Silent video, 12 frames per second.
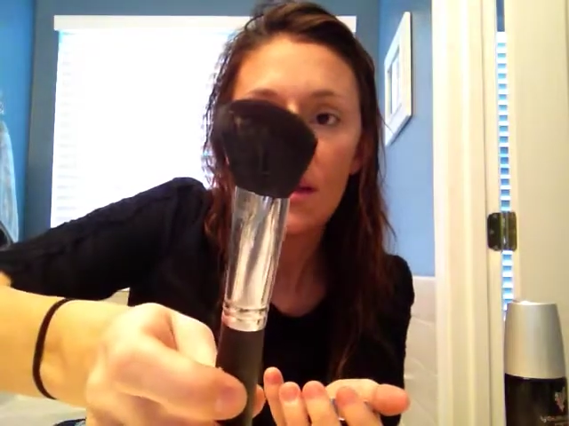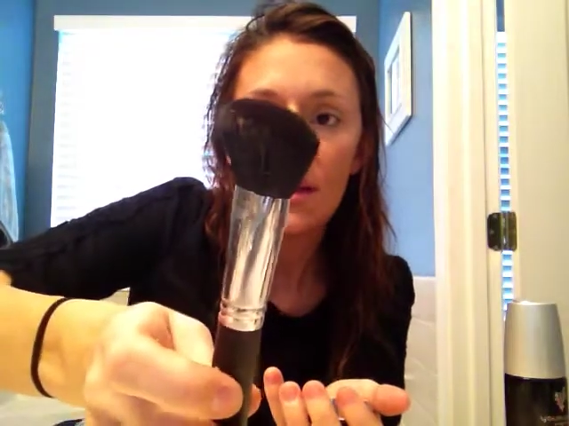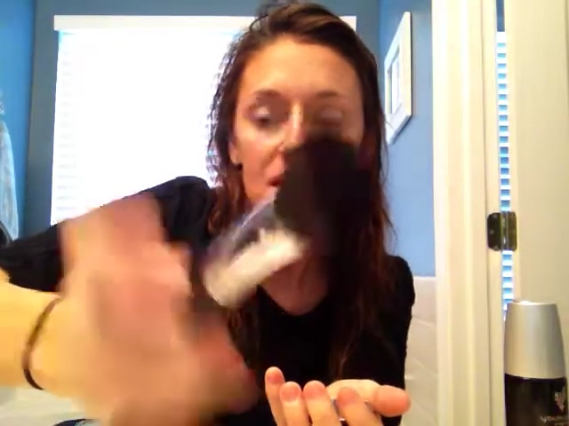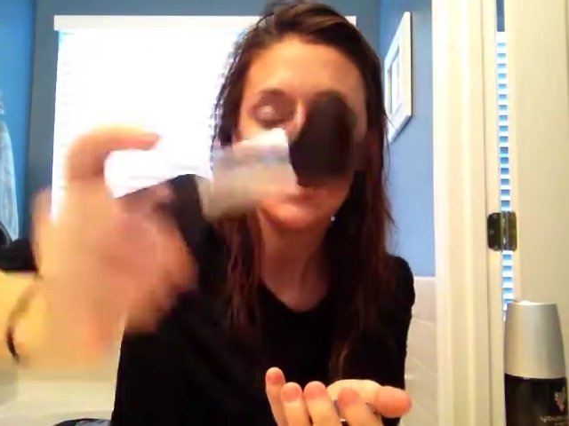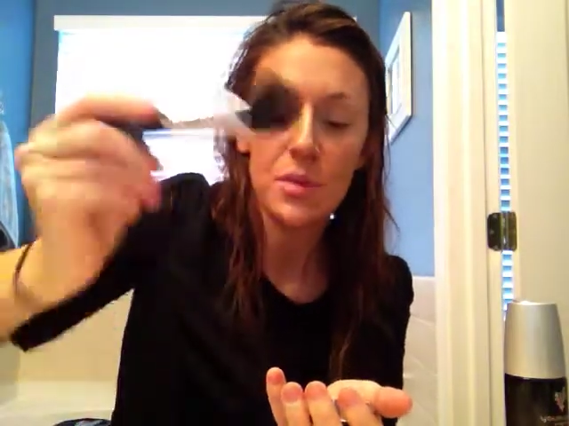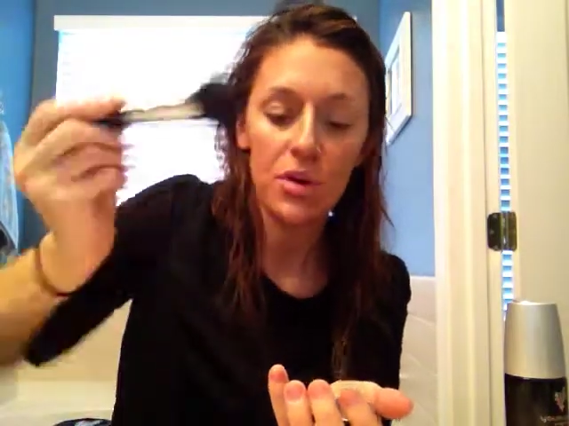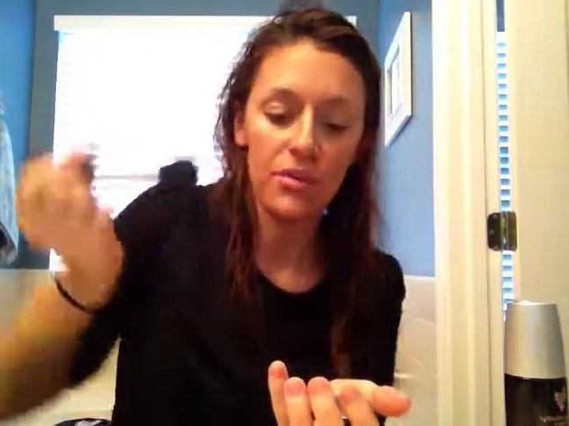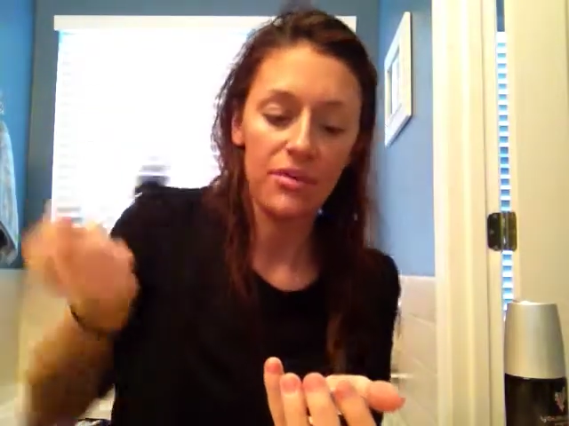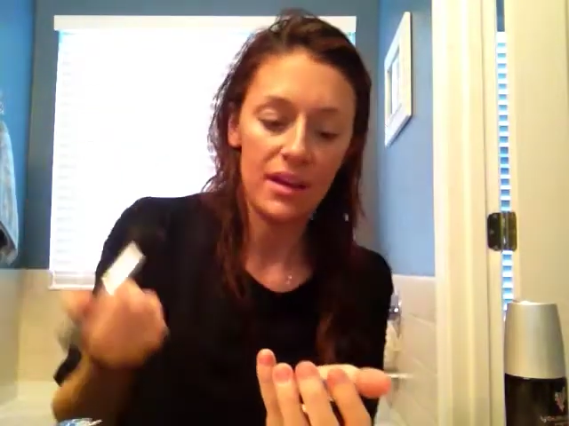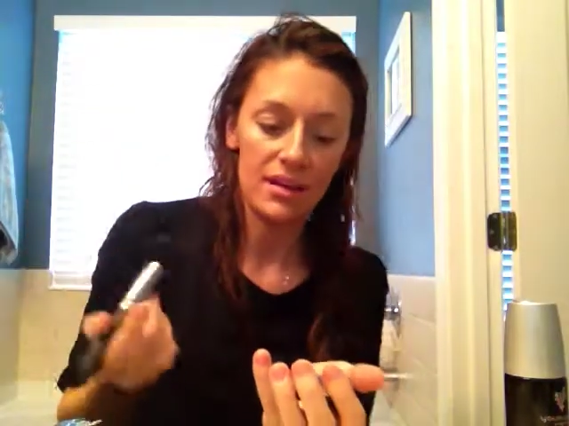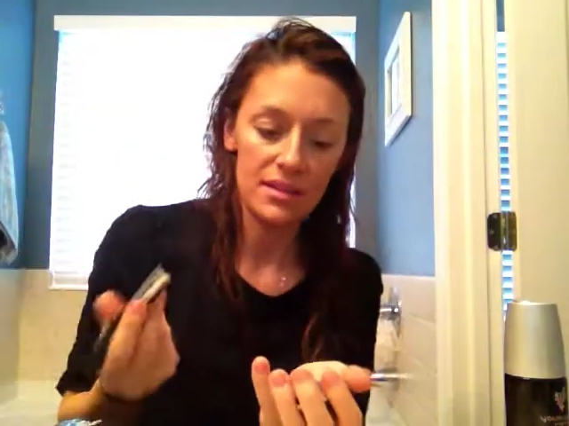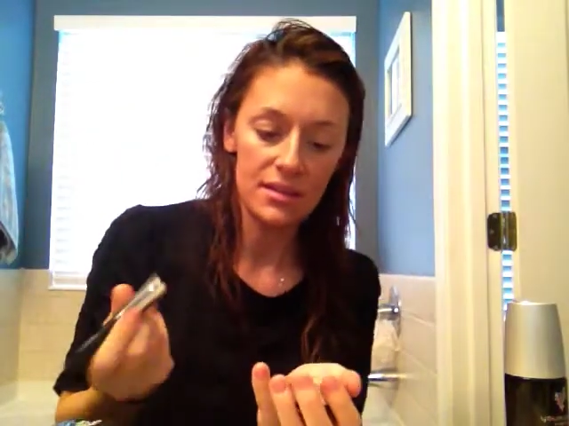It's
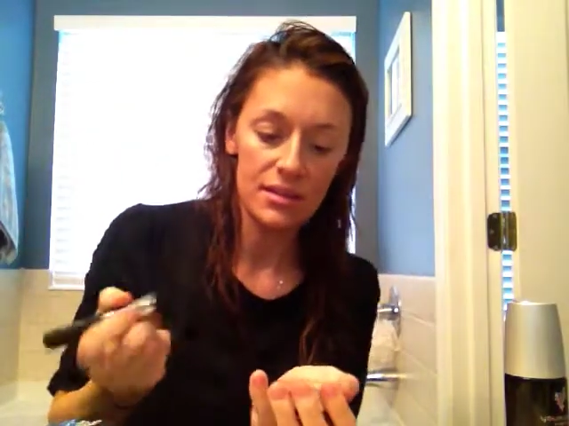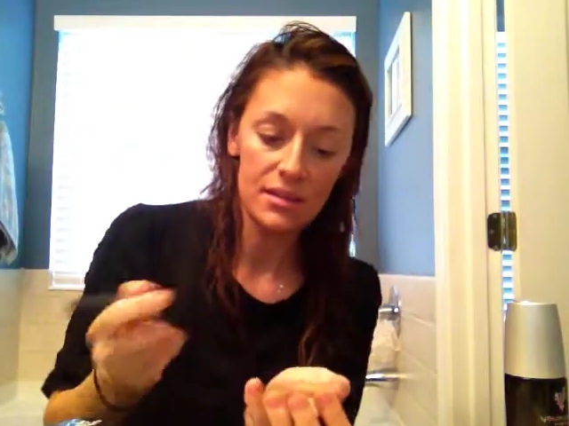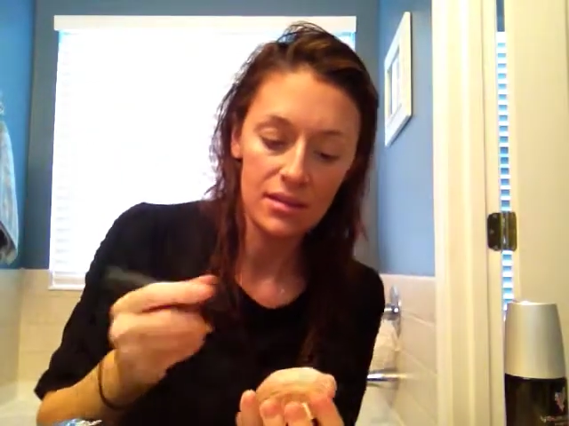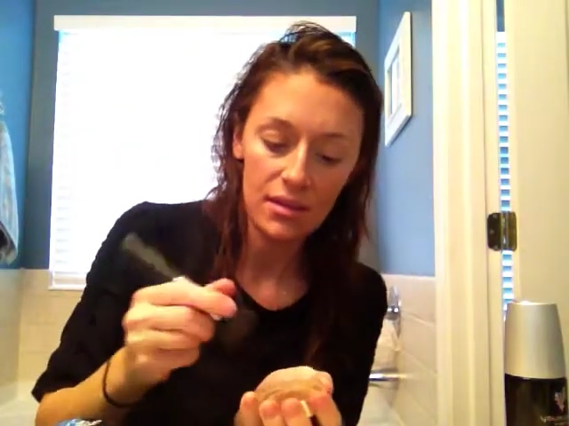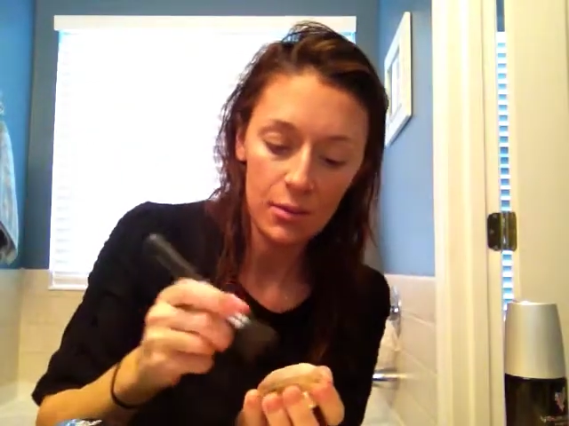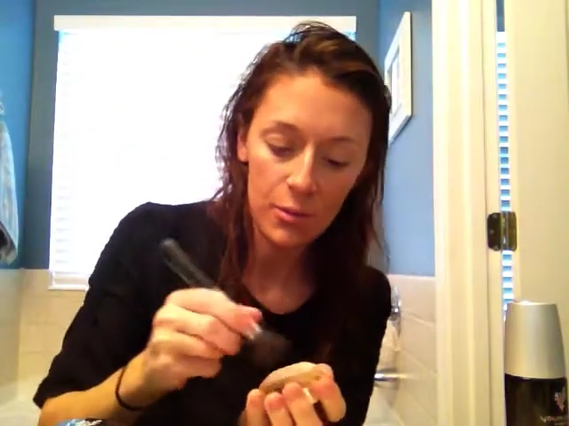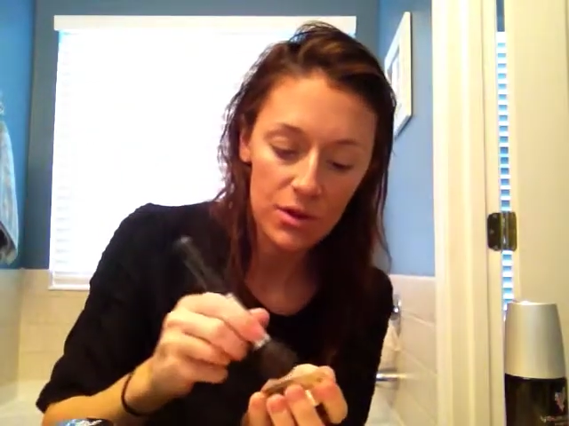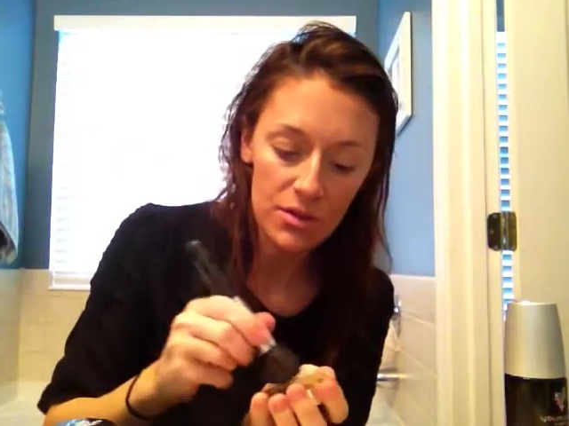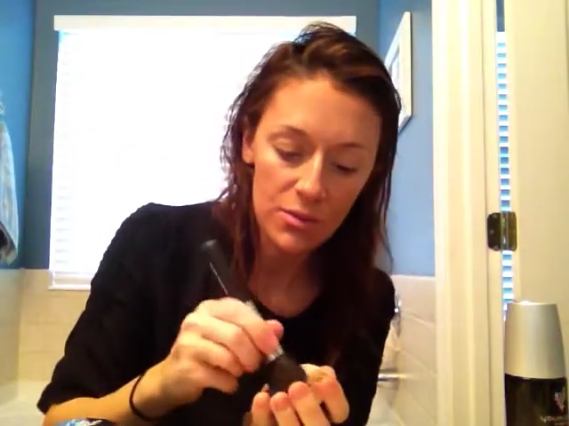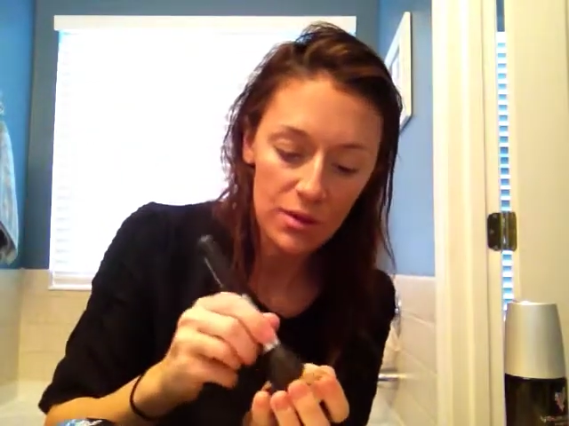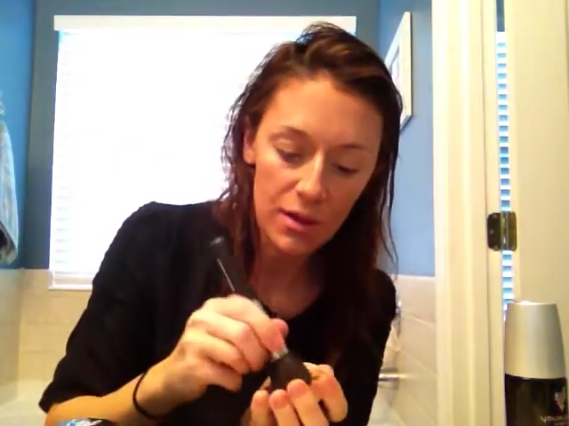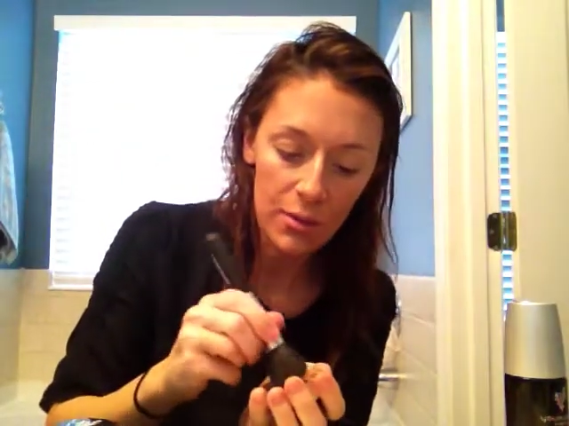perfect. It works really